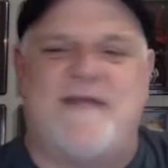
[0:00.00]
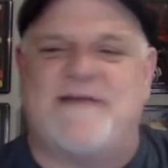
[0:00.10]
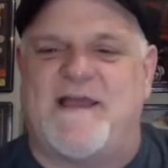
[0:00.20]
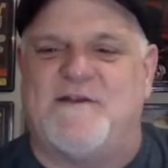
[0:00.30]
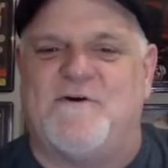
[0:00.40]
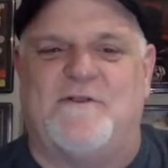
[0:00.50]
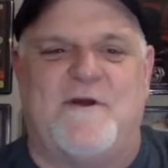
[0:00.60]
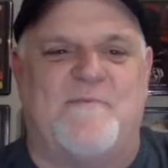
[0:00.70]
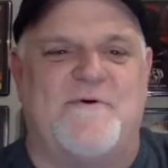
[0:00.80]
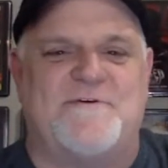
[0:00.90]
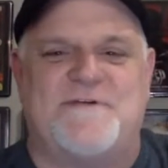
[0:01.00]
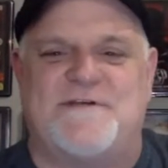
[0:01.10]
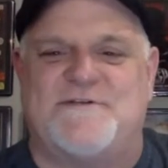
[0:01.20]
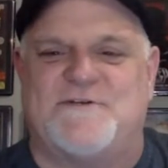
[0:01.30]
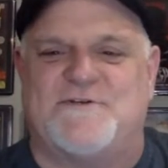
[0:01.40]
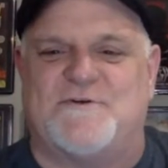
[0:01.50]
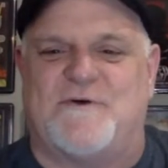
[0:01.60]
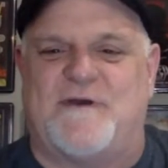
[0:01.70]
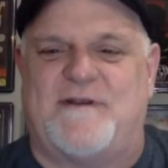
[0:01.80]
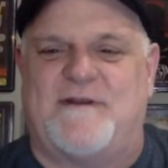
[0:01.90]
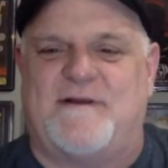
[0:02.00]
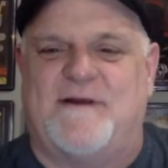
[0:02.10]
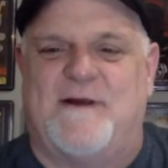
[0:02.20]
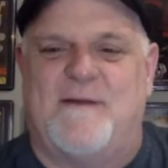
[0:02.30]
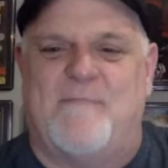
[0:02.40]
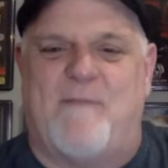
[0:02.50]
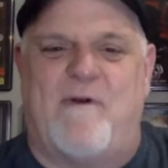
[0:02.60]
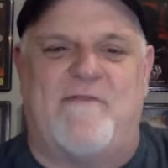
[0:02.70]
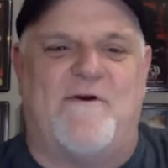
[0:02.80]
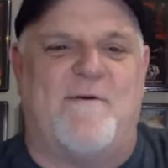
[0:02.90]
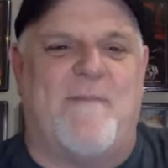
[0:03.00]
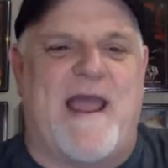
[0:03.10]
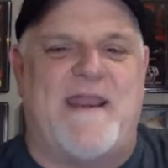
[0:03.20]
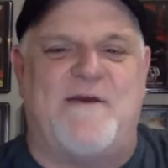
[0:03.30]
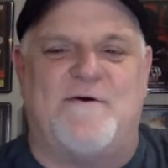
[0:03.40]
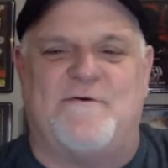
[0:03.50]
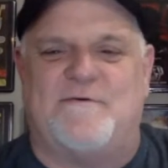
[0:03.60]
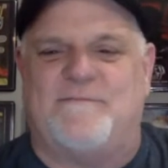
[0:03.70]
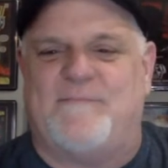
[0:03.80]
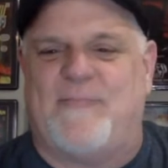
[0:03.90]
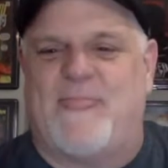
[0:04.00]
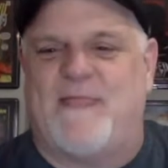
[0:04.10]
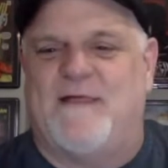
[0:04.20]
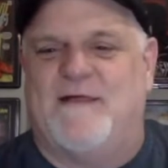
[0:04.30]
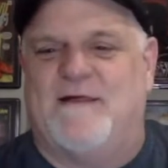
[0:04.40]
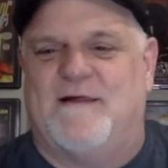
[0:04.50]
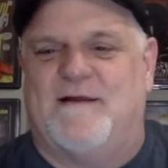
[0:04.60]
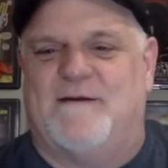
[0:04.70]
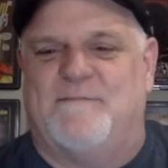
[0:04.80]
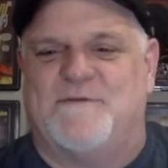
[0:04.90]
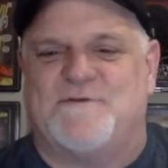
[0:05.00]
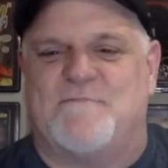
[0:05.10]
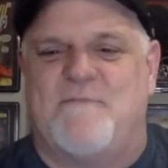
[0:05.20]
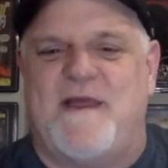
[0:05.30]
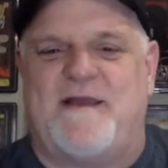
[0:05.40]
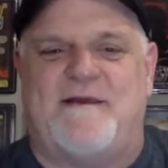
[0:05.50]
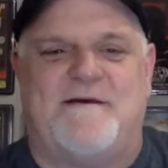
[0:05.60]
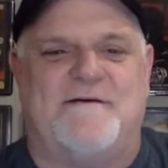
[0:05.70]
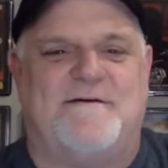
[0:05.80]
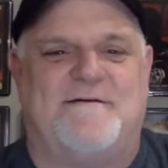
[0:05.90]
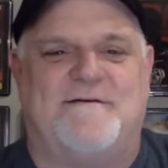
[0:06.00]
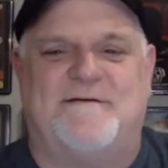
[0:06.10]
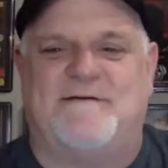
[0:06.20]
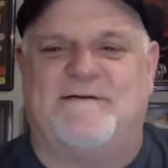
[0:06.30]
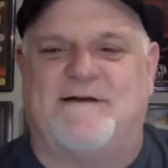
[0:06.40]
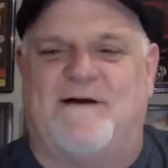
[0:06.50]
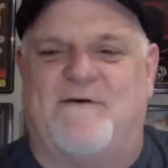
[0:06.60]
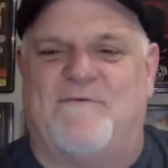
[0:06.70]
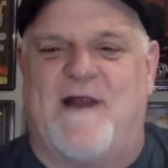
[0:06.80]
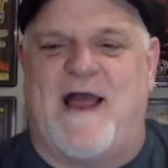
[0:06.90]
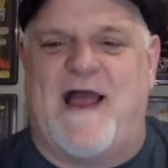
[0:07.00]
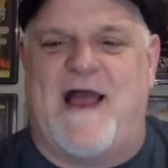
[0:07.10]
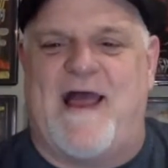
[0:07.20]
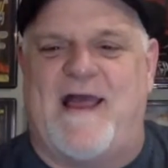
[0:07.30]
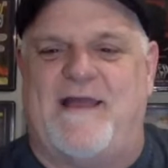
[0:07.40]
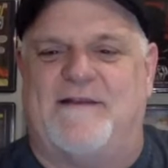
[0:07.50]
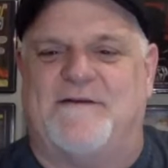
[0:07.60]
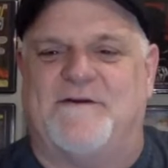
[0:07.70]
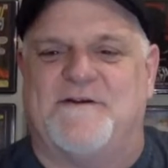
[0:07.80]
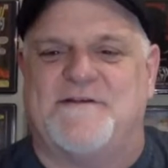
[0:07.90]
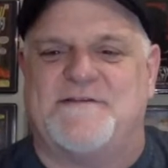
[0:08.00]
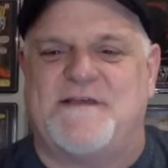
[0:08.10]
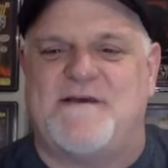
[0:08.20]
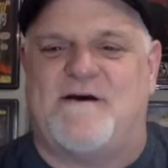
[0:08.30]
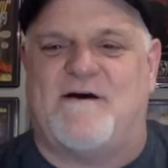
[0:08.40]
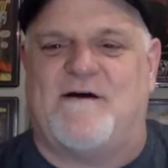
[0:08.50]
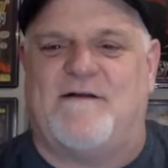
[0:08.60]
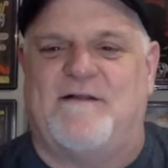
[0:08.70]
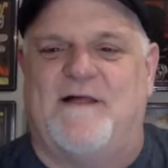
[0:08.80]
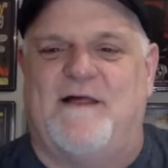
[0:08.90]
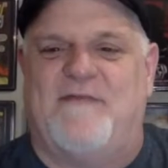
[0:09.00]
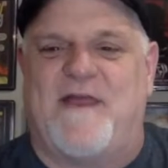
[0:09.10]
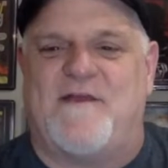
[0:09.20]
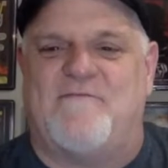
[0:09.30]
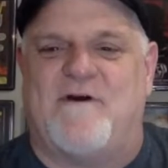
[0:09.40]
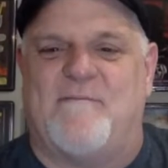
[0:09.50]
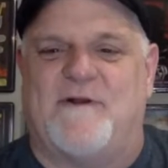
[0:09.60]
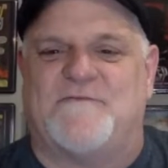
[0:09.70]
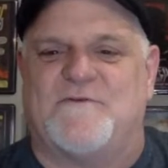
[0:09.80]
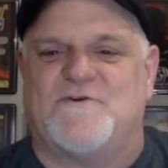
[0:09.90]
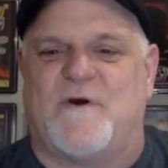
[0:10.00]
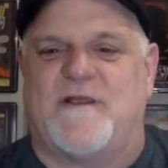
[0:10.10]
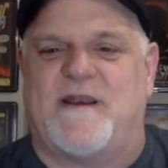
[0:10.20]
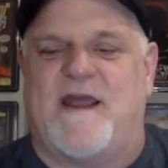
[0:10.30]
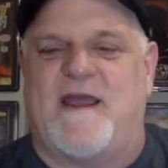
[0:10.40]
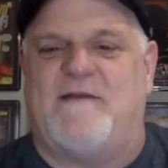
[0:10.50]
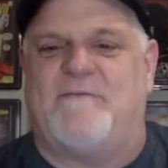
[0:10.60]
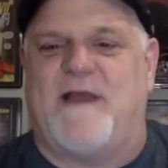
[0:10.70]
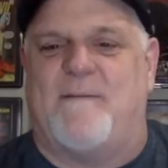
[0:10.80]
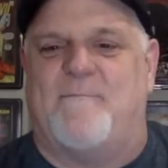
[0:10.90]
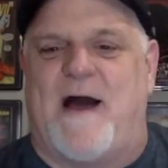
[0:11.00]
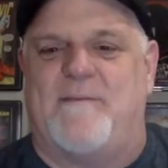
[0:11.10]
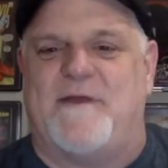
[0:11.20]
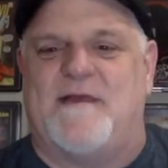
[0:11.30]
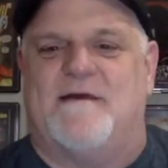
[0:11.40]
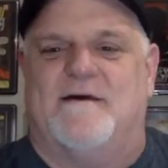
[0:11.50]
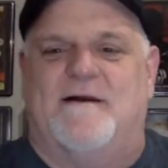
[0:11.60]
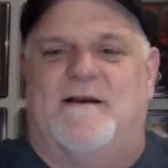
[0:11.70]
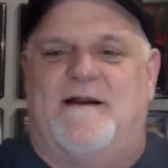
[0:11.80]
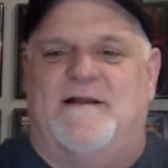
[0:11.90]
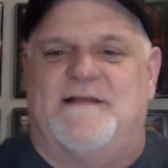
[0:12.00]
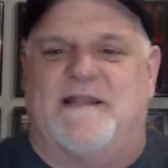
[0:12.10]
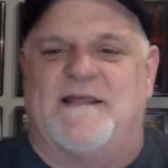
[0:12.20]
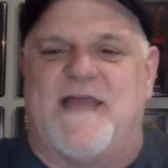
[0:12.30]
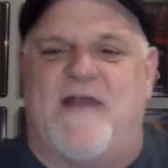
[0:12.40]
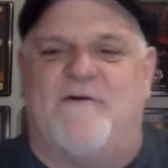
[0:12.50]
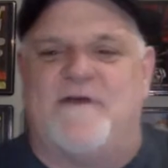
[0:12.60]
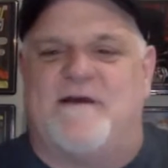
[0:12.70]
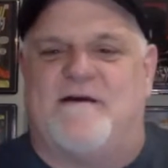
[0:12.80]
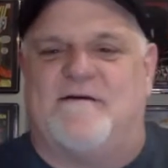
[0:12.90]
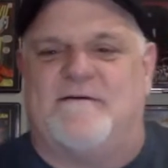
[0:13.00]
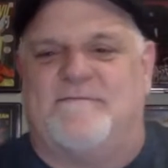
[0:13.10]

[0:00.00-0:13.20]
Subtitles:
How you doing there, Bruce? He's just joined. My brother Herminio, Mr. Mick. All right. Good to see y'all. Thank you very much for joining tonight. We got Bobby Delaghetto here.